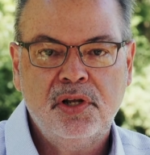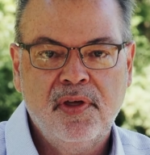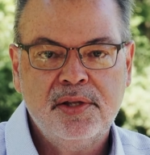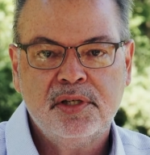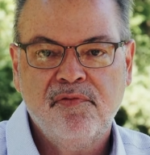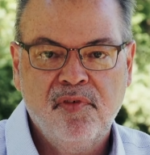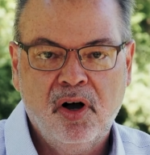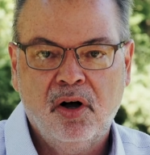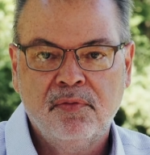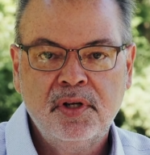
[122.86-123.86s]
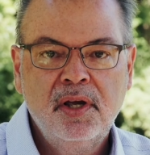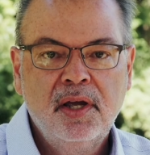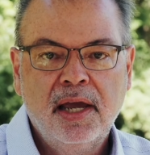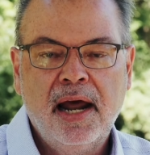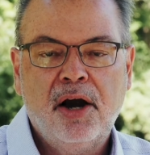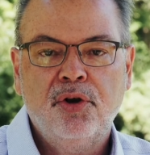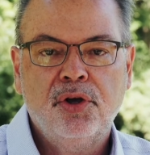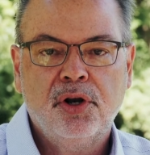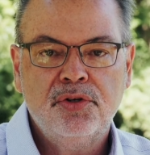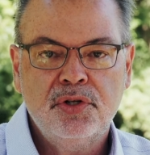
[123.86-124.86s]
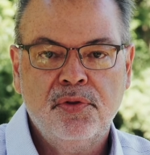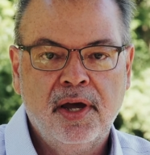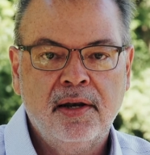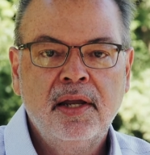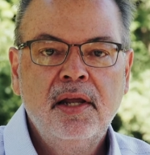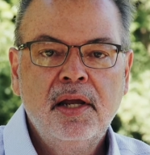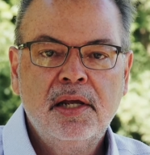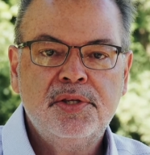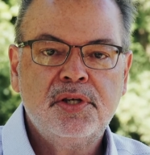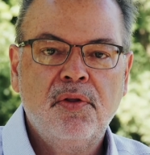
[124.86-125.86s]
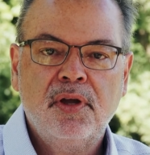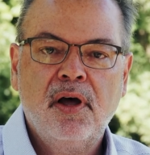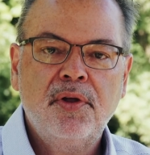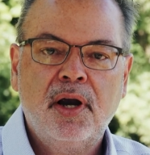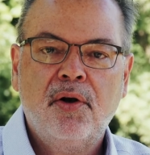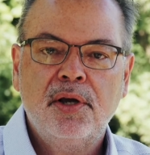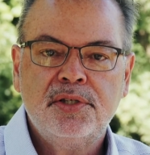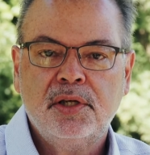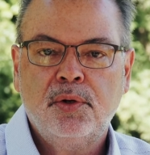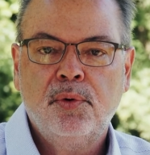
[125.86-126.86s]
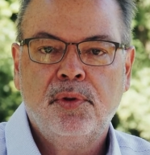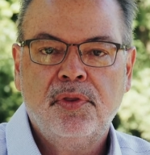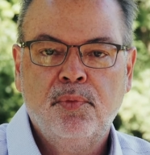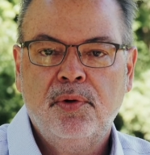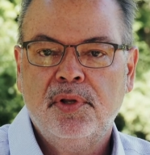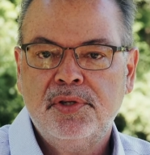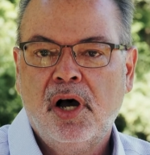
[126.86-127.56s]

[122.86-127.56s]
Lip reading: that's involved and how are you going to do that? And so the other areas that we would